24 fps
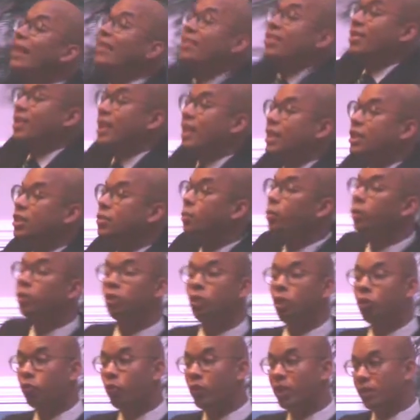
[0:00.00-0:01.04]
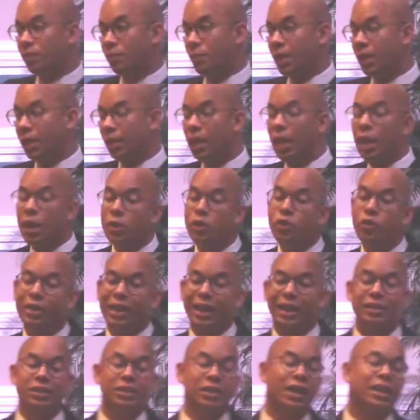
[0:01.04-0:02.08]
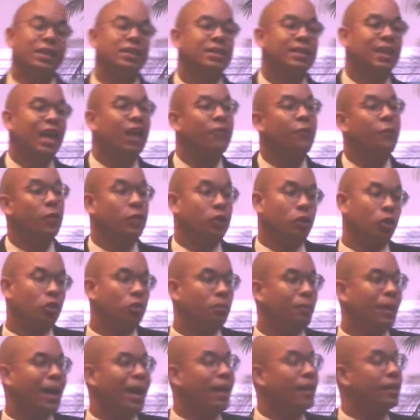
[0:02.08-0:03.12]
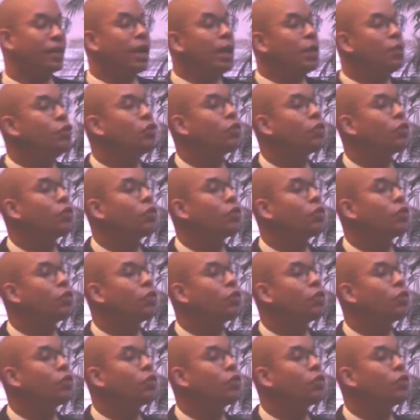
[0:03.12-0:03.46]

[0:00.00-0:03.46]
things, but not with me. You can change life, but not mine. You